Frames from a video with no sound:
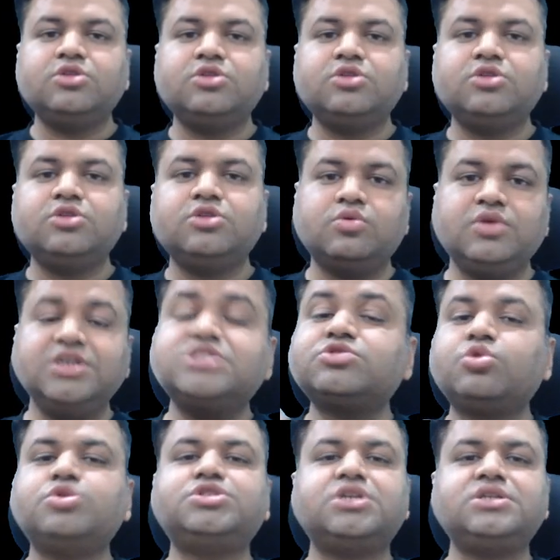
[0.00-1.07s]
So is
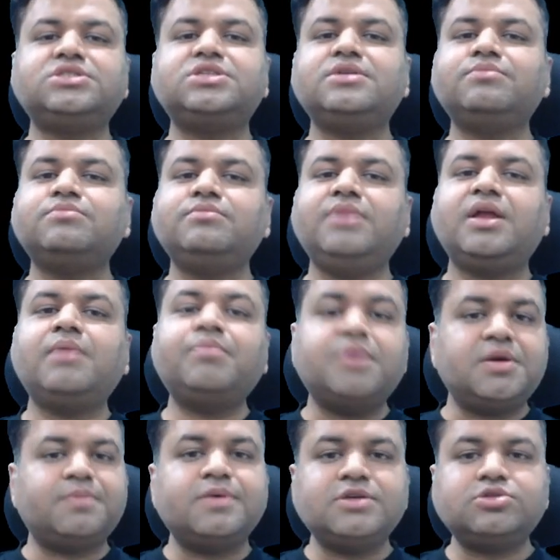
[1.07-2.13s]
question se mera
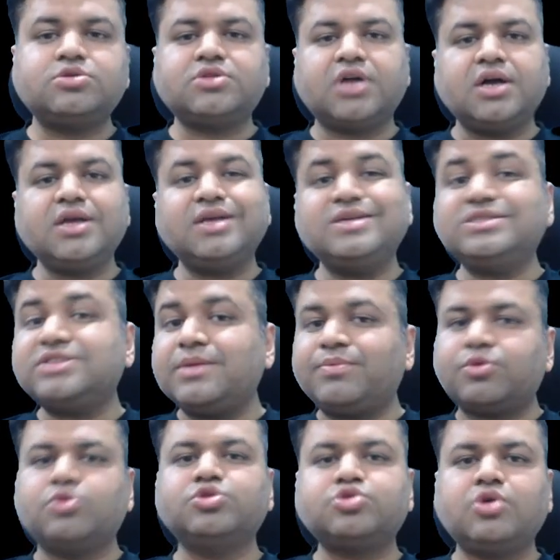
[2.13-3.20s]
purpose jo tha ki is
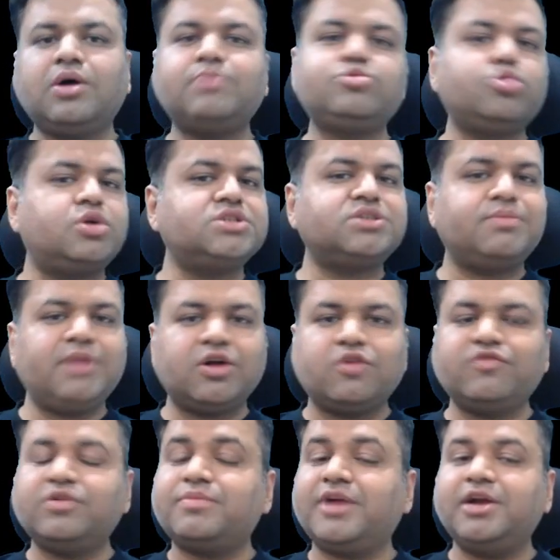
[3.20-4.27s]
approach ko aap thoda sa back
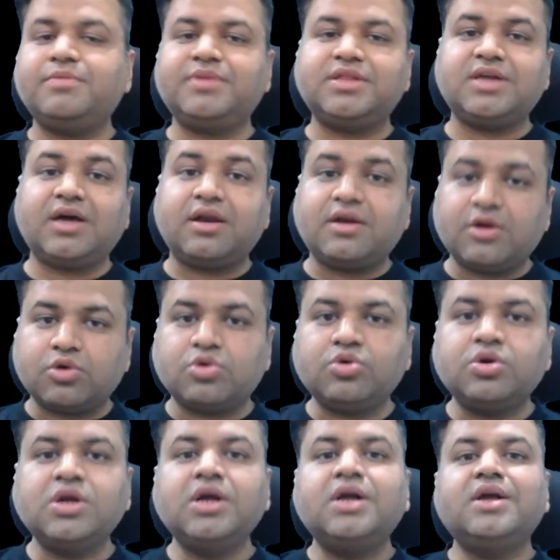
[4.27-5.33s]
of the mind pe dhyan
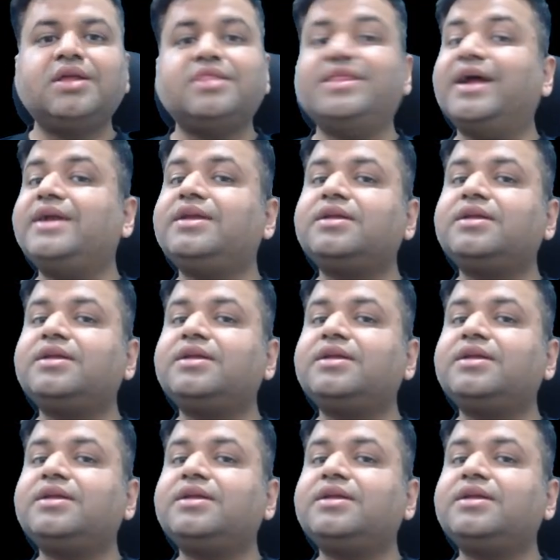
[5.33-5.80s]
rakho, that